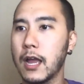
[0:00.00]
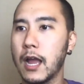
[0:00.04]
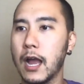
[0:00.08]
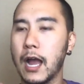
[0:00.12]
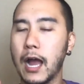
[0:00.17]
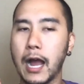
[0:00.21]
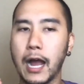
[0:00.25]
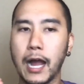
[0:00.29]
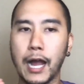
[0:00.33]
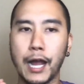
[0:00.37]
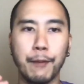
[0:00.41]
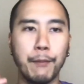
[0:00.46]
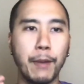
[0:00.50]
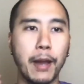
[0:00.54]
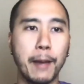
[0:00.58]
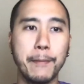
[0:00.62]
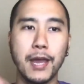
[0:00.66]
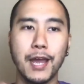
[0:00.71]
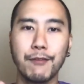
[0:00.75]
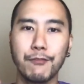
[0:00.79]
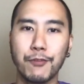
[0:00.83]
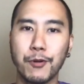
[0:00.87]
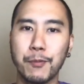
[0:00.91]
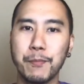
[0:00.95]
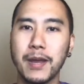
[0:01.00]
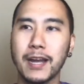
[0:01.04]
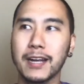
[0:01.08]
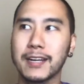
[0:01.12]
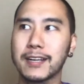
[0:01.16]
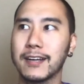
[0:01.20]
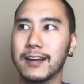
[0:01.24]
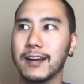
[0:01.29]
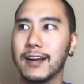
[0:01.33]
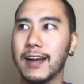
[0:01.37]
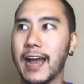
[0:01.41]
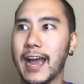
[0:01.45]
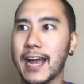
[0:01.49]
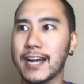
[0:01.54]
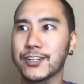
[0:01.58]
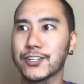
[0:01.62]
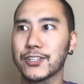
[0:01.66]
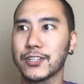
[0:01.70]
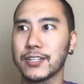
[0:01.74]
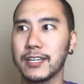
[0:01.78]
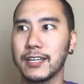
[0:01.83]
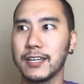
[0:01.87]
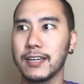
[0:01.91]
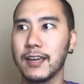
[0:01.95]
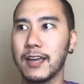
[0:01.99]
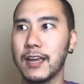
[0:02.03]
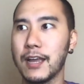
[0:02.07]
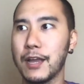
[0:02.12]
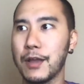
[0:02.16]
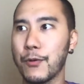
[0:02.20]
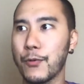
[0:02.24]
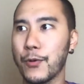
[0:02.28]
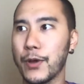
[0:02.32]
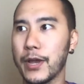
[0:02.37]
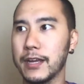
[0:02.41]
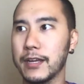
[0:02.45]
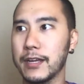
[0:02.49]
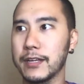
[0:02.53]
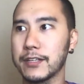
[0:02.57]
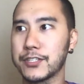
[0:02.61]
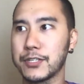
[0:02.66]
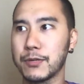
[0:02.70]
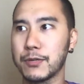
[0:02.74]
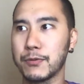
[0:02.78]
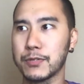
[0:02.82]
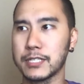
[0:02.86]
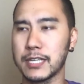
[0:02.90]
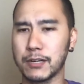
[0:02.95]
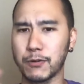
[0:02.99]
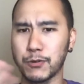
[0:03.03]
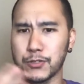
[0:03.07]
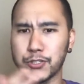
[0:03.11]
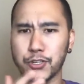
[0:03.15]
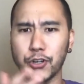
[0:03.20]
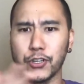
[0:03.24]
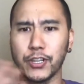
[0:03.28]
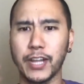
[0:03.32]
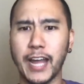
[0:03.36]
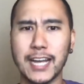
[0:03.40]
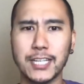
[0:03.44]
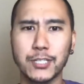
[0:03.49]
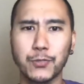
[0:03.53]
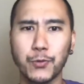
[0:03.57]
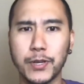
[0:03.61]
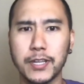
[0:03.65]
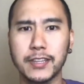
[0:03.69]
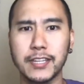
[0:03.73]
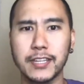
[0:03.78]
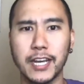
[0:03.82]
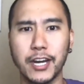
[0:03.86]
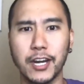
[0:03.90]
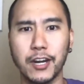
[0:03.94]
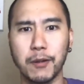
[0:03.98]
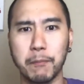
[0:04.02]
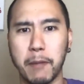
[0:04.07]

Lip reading: I met Rebecca actually when she was was it her last week there,